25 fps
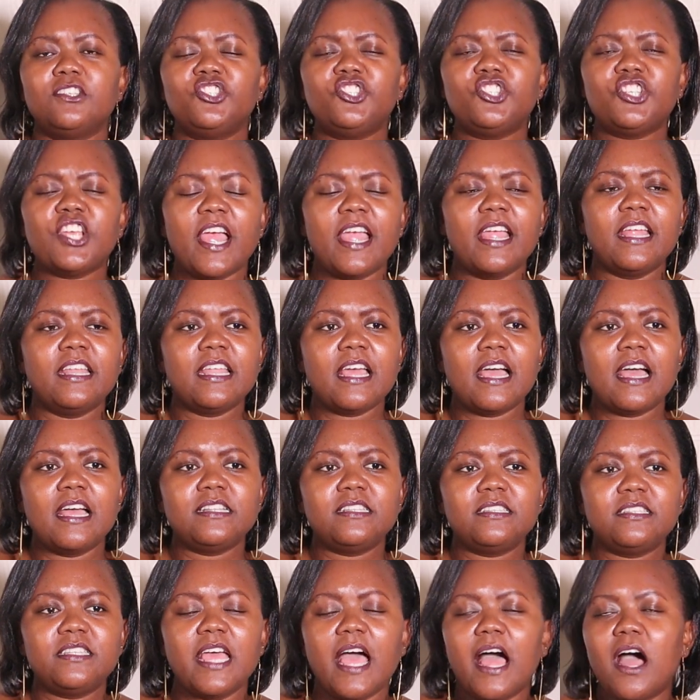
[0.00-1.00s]

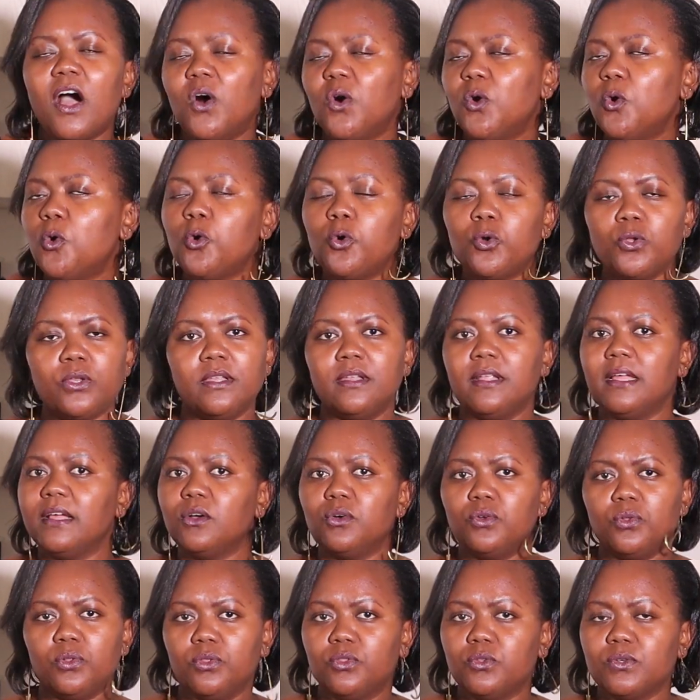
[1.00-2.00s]
Chinatown,
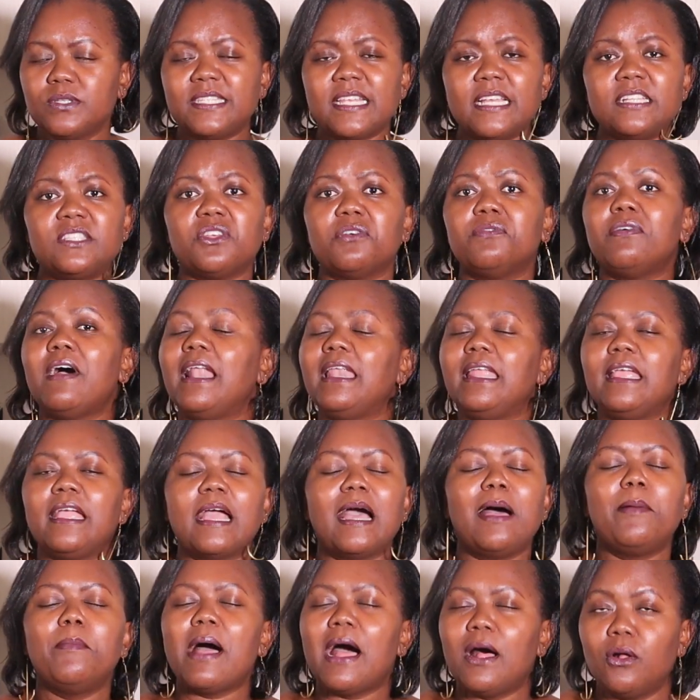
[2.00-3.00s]
those sides of
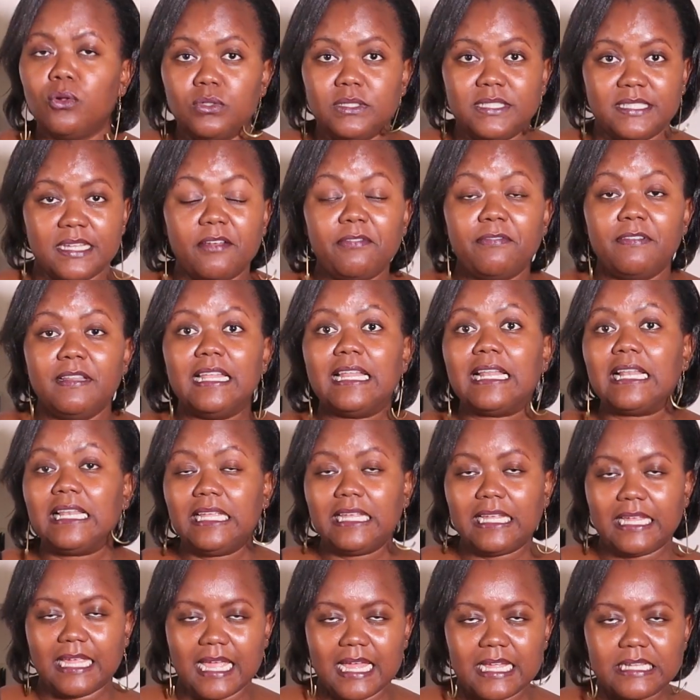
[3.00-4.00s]
Hurlingham, I'll
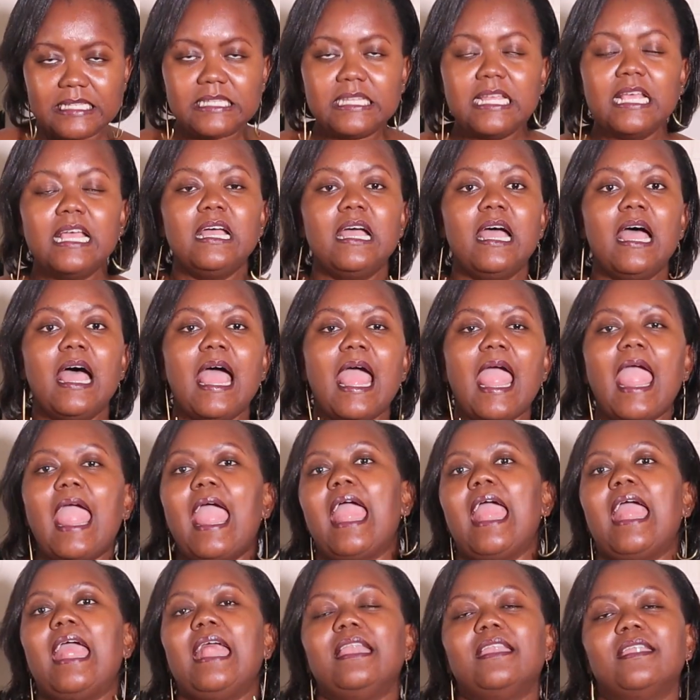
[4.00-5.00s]
definitely get.
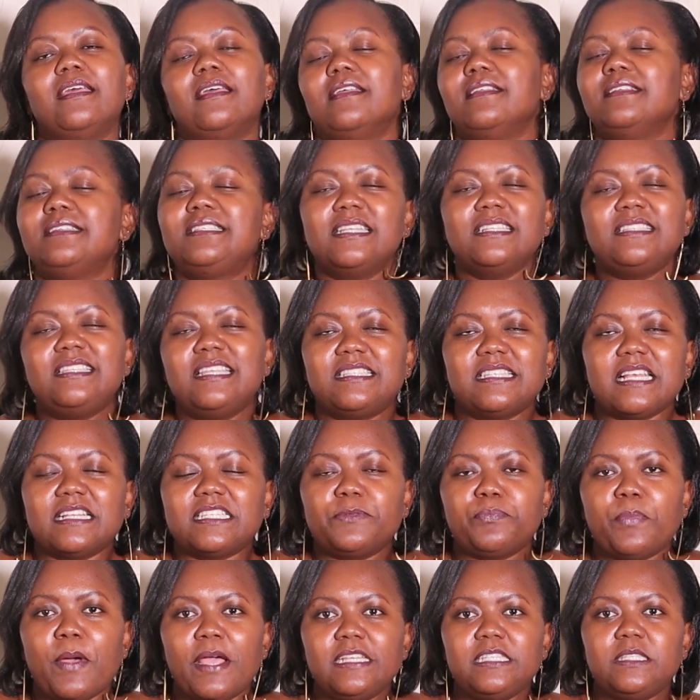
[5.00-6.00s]
And since it's a
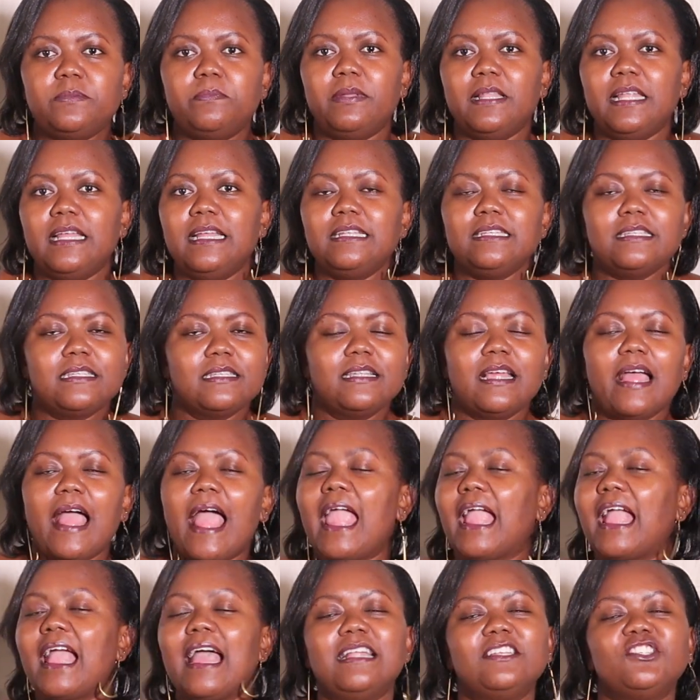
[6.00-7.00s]
spice blend,
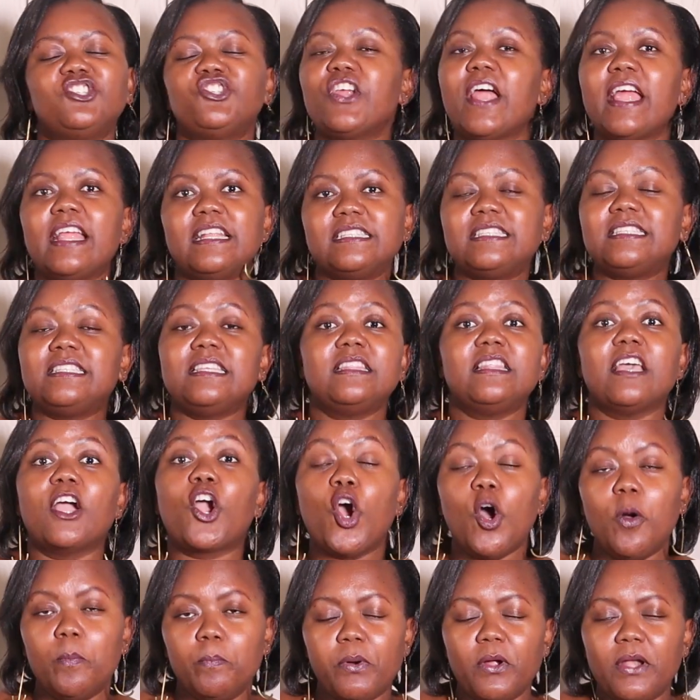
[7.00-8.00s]
I can try and see the
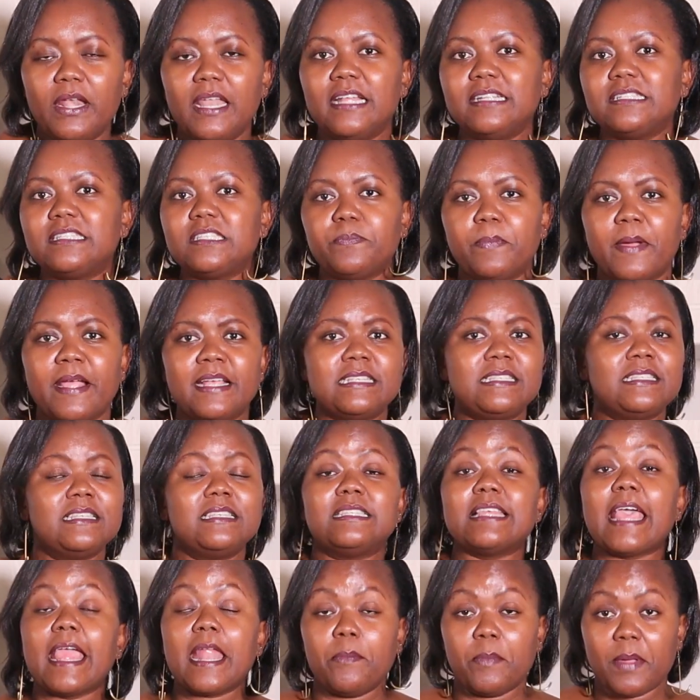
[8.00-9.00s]
component
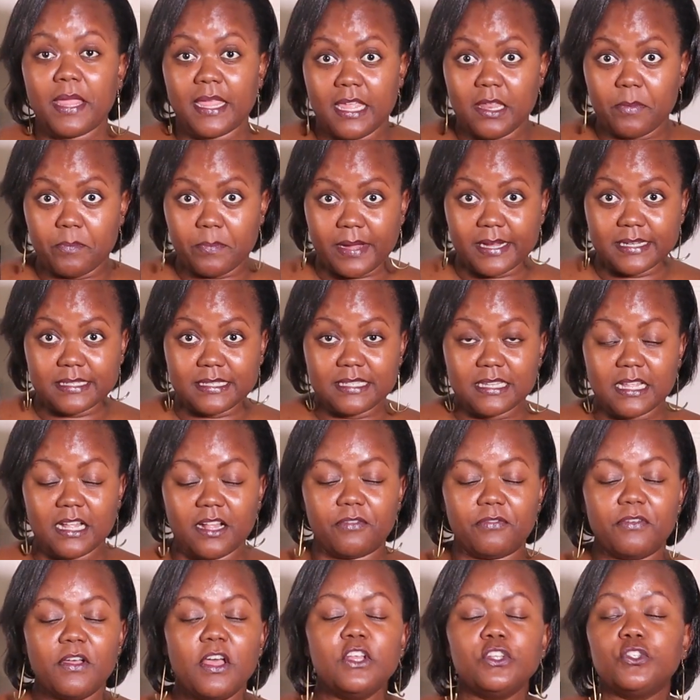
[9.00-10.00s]
spices and make it
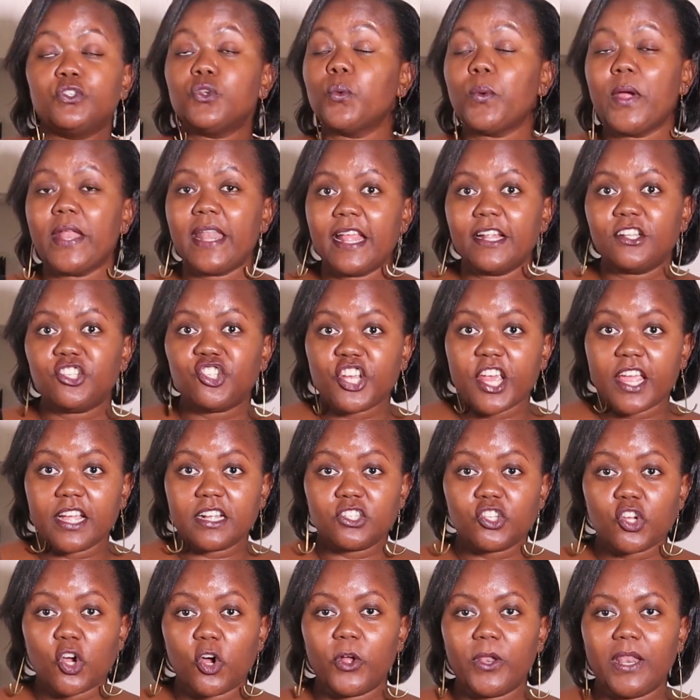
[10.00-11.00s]
myself. So when I
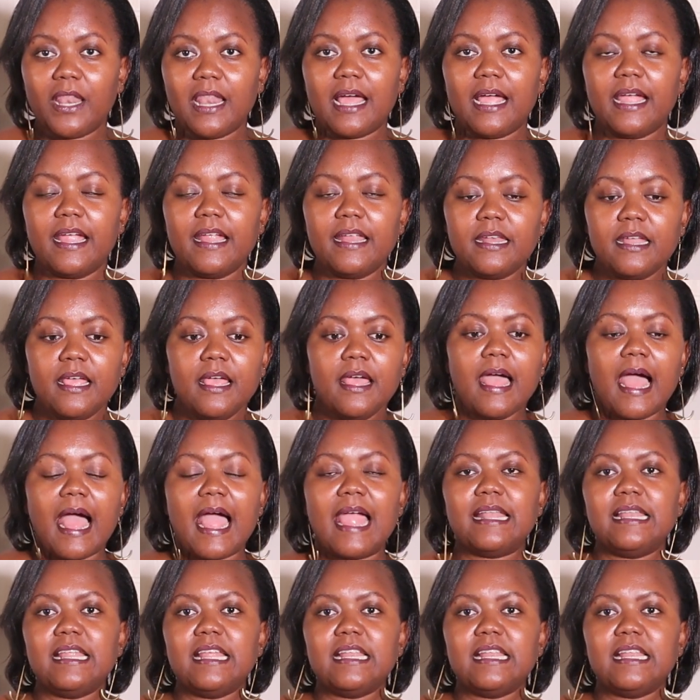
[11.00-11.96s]
checked online, I